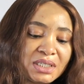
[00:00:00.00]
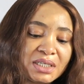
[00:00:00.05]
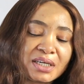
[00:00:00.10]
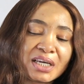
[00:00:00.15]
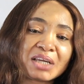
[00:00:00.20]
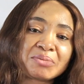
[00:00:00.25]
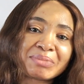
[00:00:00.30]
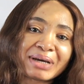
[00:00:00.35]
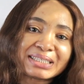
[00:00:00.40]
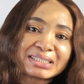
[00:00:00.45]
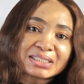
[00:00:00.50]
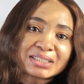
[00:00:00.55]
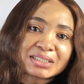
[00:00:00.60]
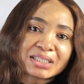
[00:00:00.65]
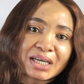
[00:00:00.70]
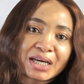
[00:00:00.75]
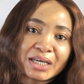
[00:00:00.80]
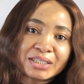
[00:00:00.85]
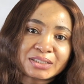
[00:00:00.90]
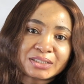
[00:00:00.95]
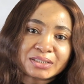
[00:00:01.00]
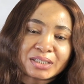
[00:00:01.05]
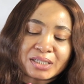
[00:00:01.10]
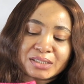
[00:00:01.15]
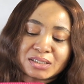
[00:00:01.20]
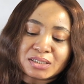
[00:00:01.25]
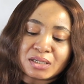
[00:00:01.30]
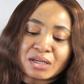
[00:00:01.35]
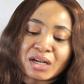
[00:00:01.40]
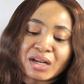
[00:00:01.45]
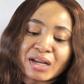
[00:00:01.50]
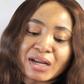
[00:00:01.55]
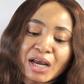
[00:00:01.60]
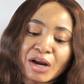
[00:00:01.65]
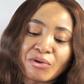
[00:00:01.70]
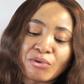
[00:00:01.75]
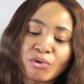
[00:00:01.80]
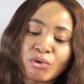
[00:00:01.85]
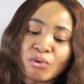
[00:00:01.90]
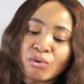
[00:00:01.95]
in my stash. It's a
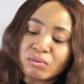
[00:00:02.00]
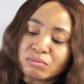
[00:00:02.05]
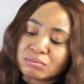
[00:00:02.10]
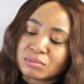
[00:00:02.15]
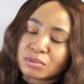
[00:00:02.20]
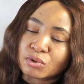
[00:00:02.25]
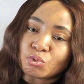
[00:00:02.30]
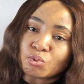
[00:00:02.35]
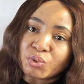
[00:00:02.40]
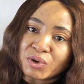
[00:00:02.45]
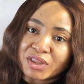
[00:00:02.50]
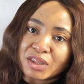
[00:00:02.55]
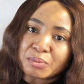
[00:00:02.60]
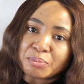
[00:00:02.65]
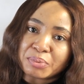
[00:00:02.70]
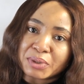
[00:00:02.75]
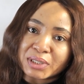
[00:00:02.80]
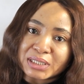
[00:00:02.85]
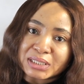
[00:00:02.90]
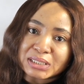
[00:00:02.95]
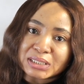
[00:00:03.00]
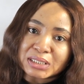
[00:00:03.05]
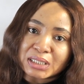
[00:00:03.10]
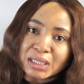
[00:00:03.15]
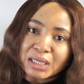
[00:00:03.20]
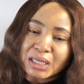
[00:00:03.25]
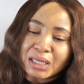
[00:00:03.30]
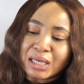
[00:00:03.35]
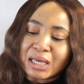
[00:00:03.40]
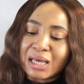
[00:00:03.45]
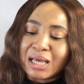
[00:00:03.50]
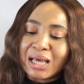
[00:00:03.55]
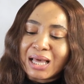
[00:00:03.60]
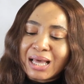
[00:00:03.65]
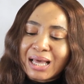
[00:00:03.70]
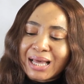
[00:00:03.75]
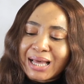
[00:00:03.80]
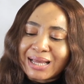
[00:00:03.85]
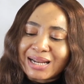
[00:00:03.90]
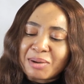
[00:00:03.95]
narrow width Plissé,
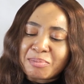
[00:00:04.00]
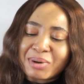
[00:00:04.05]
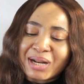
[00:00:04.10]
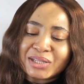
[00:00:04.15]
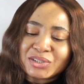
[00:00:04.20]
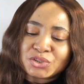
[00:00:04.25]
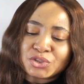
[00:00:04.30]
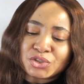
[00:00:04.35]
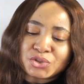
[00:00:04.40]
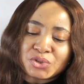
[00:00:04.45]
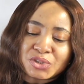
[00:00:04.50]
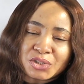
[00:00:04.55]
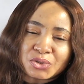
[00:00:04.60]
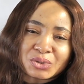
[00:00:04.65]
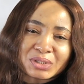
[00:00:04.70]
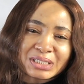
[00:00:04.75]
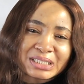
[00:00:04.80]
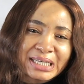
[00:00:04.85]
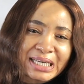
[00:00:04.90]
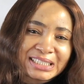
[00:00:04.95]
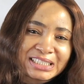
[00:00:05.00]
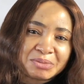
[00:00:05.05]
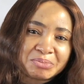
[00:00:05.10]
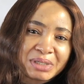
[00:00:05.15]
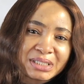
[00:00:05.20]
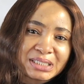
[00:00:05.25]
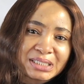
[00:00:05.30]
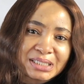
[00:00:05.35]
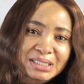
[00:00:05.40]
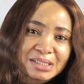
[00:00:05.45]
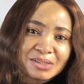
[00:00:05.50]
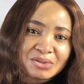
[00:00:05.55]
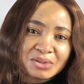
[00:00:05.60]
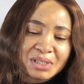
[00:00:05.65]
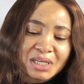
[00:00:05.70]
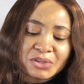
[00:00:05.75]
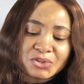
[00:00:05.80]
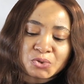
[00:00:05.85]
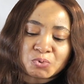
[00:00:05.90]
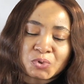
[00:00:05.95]
and I plan to use it to test my skills on
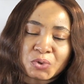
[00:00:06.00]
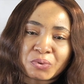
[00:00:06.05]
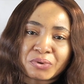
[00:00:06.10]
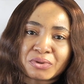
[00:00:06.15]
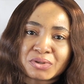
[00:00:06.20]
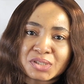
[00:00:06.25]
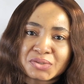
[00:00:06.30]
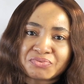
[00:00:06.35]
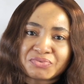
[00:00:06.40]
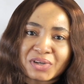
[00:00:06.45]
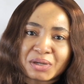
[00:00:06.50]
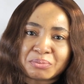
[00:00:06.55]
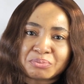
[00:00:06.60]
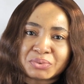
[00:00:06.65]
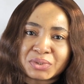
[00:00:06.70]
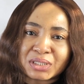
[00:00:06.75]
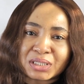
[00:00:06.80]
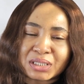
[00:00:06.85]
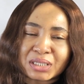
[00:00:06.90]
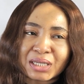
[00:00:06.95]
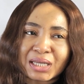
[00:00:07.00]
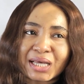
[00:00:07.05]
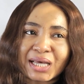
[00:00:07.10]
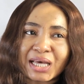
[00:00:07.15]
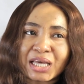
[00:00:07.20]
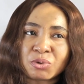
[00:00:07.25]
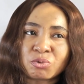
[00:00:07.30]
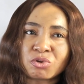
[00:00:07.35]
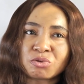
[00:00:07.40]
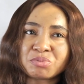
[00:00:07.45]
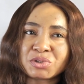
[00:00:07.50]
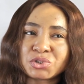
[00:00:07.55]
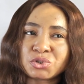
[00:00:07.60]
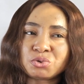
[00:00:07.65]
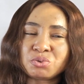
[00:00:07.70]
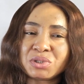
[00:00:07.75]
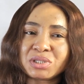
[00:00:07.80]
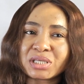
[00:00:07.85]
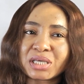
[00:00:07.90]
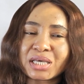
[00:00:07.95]
how to work with this fabric. I will be
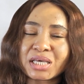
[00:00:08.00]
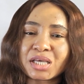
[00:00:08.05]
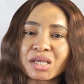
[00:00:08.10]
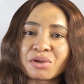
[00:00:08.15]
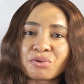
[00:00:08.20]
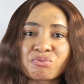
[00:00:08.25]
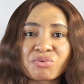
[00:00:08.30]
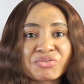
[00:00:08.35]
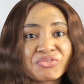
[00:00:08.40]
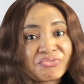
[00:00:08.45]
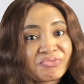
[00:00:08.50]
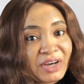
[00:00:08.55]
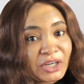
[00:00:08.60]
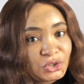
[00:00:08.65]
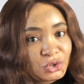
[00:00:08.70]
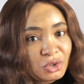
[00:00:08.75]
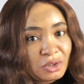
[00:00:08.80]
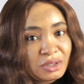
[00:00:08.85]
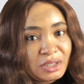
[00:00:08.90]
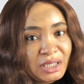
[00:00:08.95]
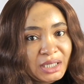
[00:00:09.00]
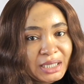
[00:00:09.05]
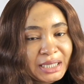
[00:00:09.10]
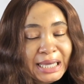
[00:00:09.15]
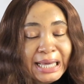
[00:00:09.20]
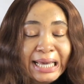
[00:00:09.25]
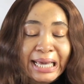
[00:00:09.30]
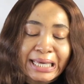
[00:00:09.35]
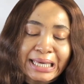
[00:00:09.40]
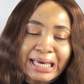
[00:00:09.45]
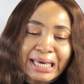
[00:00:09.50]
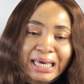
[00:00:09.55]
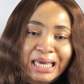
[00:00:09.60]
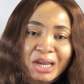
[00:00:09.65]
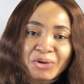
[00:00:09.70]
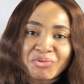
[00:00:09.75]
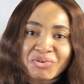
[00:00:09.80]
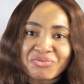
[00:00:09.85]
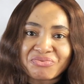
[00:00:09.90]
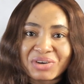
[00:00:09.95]
doing a refashioning,
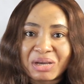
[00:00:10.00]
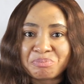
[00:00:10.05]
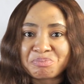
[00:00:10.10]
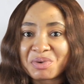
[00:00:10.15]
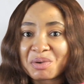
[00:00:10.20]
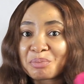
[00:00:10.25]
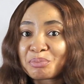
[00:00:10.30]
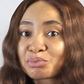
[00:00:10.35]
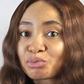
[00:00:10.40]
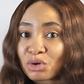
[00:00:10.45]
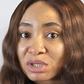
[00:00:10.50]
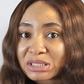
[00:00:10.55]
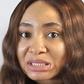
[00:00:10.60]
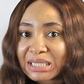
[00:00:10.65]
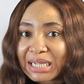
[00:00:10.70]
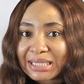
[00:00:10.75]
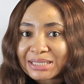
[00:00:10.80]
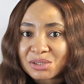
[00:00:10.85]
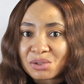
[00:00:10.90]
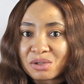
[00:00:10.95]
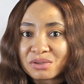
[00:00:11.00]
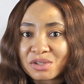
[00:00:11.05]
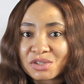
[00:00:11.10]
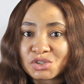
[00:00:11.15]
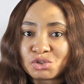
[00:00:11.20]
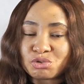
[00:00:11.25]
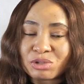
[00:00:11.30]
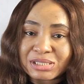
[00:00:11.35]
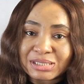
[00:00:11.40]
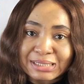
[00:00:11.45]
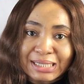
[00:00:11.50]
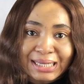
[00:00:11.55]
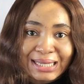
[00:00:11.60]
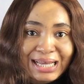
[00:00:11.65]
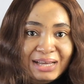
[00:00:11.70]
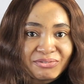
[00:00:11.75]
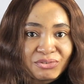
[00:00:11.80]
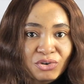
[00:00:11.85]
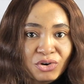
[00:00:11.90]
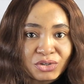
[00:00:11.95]
aka revamping project on the dress I
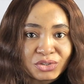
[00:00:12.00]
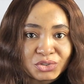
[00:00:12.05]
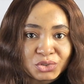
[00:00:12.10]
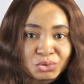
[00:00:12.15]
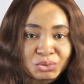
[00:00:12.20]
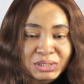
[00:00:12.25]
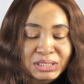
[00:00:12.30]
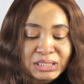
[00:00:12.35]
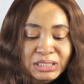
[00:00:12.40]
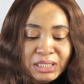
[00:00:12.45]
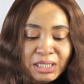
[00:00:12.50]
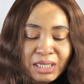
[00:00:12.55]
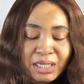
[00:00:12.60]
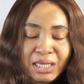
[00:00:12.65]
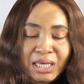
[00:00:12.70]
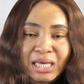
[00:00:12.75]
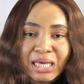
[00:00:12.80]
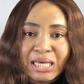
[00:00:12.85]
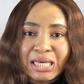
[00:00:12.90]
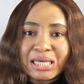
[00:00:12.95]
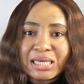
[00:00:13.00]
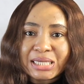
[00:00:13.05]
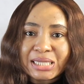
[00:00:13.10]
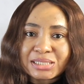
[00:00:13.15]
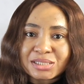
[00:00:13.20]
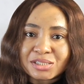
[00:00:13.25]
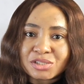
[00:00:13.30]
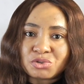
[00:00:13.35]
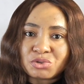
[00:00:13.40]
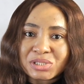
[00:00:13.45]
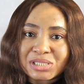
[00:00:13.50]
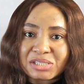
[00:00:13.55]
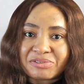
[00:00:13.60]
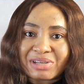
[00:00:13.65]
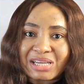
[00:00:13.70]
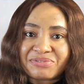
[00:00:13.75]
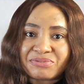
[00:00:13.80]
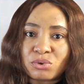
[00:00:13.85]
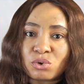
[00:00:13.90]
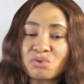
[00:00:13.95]
have on today. It's a dress I've
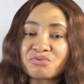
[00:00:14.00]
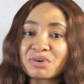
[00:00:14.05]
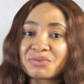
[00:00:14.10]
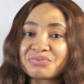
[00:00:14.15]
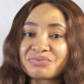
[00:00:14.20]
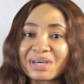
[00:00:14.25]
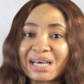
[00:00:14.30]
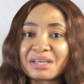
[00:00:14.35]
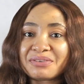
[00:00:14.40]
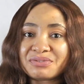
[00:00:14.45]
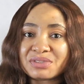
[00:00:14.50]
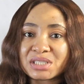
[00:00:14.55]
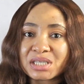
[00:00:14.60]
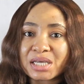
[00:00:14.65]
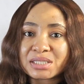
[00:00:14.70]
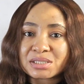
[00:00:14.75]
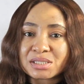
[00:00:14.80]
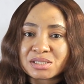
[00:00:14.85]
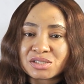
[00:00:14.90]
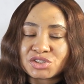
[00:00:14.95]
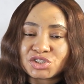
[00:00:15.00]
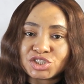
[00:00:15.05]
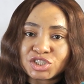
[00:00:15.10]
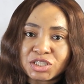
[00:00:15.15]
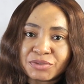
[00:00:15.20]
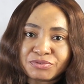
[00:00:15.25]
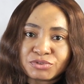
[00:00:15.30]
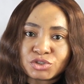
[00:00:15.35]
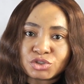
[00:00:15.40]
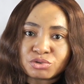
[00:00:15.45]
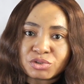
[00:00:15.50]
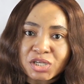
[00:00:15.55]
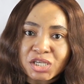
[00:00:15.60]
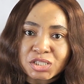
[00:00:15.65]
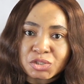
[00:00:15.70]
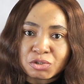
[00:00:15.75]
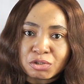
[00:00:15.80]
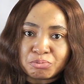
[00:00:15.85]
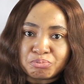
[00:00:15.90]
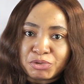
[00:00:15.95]
had for over 5 years. It's a shift
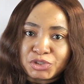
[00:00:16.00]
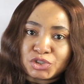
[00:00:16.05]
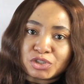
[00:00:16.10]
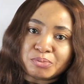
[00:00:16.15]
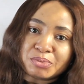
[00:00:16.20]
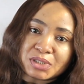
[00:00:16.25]
dress, bishop